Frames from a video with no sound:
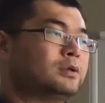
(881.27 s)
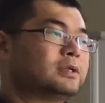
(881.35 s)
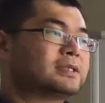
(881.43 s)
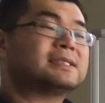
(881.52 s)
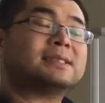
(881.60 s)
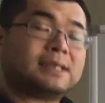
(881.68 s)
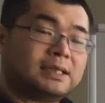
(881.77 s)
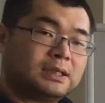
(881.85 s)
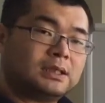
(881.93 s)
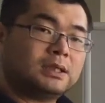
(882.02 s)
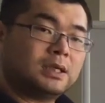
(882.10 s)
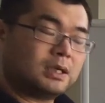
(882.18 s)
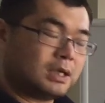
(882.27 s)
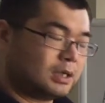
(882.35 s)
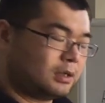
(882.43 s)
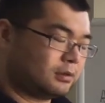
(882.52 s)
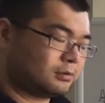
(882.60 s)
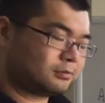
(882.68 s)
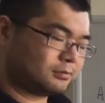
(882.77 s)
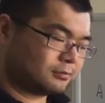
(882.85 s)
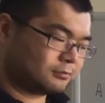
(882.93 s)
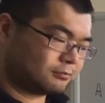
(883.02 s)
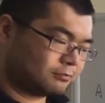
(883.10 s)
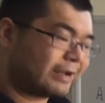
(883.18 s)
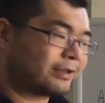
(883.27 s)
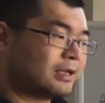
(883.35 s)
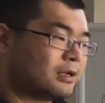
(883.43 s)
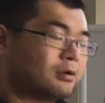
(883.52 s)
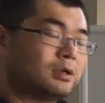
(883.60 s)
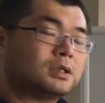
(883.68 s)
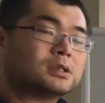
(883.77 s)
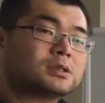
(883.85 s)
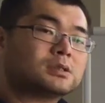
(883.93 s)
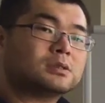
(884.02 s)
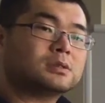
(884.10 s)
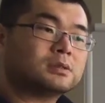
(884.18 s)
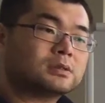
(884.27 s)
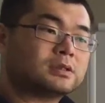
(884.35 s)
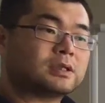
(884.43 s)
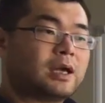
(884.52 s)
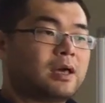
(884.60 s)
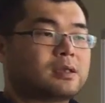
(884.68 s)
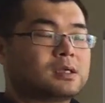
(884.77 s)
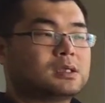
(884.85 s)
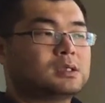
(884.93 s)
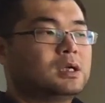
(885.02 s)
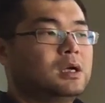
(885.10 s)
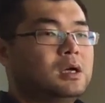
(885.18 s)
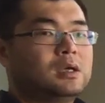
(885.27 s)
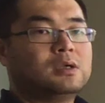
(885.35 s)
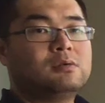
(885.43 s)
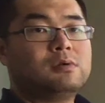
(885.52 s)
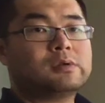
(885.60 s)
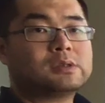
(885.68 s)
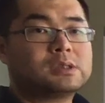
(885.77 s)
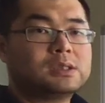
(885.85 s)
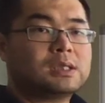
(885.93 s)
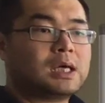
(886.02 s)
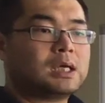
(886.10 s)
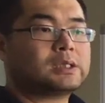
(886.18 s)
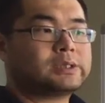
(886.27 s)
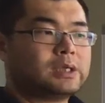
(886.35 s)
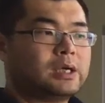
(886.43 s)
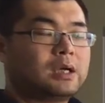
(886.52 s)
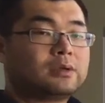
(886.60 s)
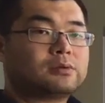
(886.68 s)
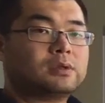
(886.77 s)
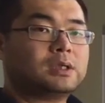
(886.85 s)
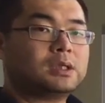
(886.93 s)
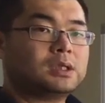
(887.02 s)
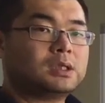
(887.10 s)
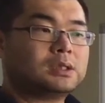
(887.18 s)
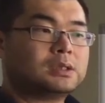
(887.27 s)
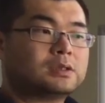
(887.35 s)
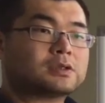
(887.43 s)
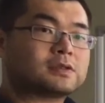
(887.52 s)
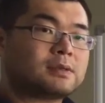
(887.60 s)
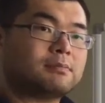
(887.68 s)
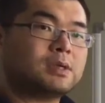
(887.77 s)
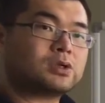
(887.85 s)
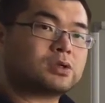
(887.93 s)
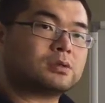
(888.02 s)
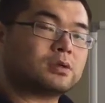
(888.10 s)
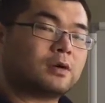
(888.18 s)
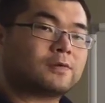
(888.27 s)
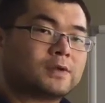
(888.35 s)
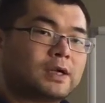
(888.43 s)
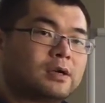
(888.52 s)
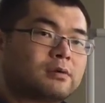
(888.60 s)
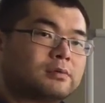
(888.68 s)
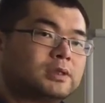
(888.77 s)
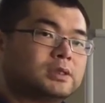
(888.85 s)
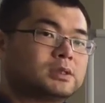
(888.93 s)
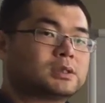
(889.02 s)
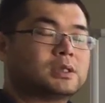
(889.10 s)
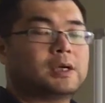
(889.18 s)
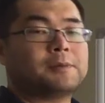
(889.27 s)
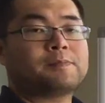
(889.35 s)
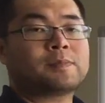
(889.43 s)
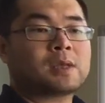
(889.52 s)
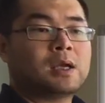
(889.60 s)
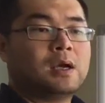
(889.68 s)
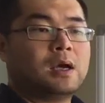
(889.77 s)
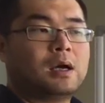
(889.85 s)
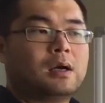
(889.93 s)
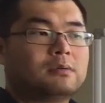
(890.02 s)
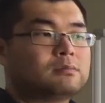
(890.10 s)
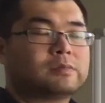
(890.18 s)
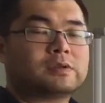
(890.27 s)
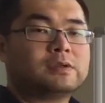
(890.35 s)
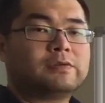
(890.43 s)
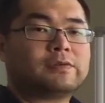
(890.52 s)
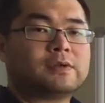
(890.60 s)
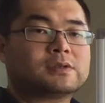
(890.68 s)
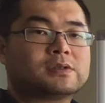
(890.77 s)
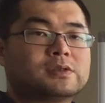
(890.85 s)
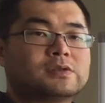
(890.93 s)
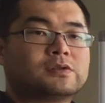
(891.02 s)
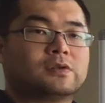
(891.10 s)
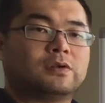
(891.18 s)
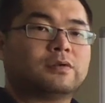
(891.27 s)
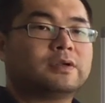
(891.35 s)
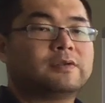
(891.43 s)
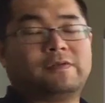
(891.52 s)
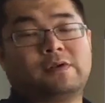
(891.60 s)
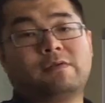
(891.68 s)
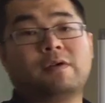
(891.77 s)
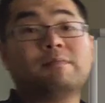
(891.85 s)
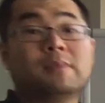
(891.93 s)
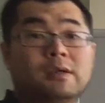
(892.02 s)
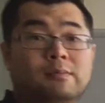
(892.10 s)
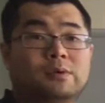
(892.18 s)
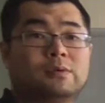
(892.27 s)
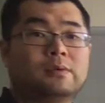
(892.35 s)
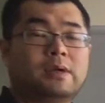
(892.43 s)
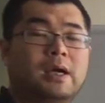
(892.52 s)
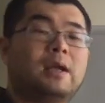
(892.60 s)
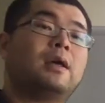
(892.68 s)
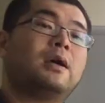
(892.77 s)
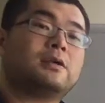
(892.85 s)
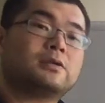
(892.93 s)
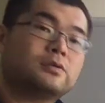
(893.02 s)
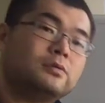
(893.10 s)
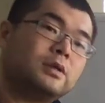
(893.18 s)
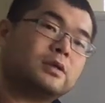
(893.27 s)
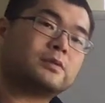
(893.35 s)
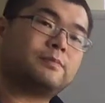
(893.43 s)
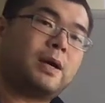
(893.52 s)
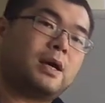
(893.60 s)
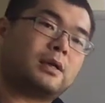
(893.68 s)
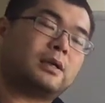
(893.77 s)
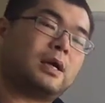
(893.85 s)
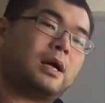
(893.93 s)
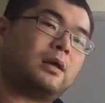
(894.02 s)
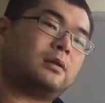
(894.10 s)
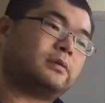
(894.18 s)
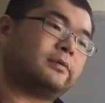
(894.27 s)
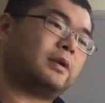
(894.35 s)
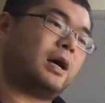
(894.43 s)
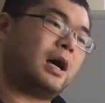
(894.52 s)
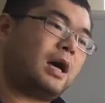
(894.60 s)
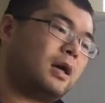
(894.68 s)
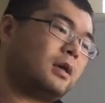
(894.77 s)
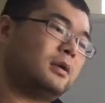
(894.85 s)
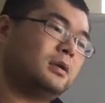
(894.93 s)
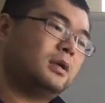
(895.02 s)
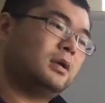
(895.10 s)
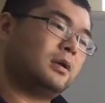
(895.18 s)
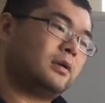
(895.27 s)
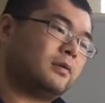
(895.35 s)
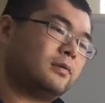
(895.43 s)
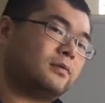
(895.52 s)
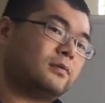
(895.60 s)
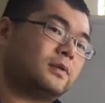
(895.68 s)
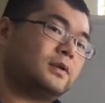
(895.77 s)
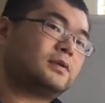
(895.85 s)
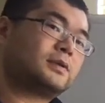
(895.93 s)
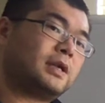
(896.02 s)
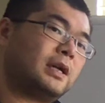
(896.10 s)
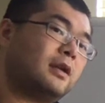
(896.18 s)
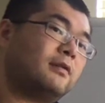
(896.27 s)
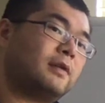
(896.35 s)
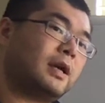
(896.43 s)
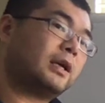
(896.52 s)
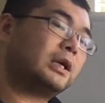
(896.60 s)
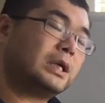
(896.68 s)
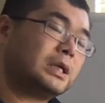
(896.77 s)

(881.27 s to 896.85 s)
thin rectangulars together, you will see that actually the summation of the areas, the difference is already very minimal. And as you expect, guys, there's kind of like